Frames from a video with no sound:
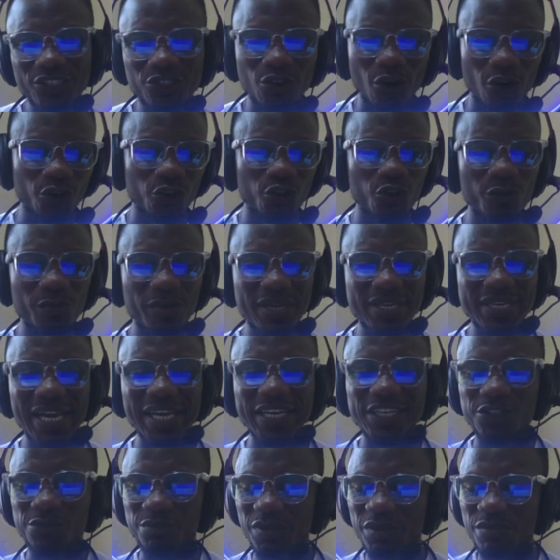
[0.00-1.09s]
document that
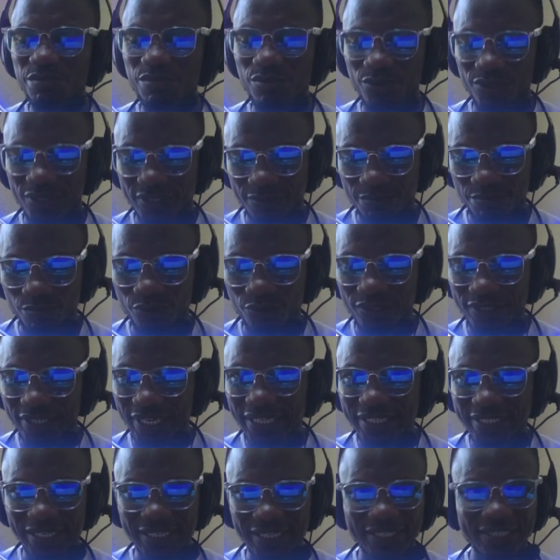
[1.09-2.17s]
is being
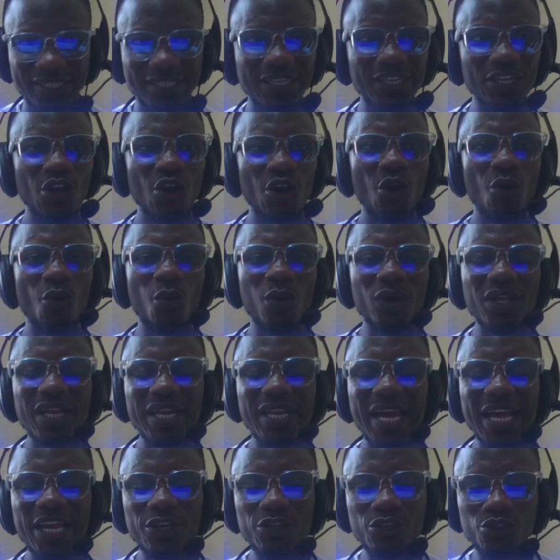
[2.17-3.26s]
protected, what I
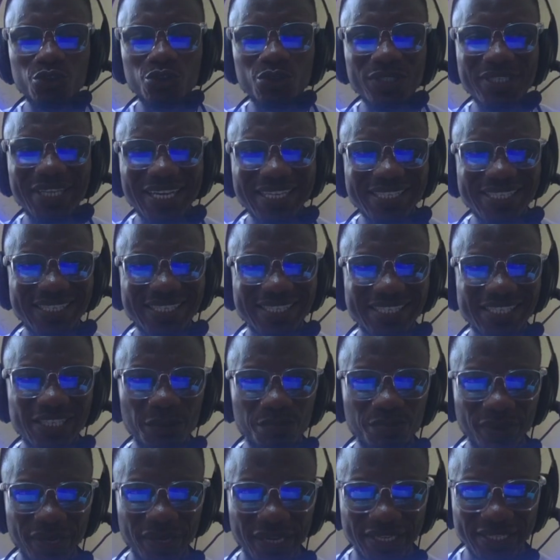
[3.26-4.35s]
like you to just
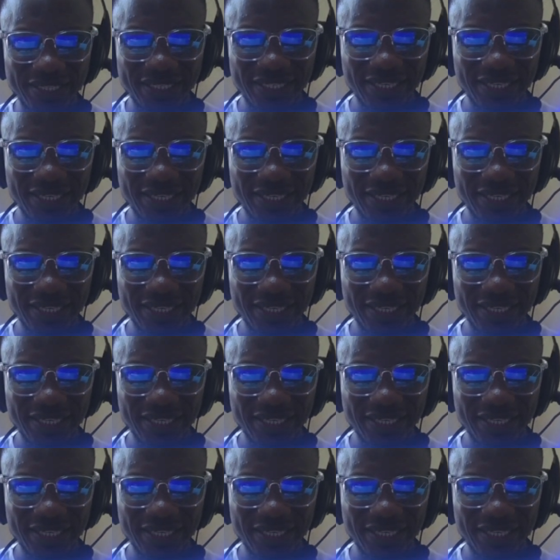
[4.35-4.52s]
zip it,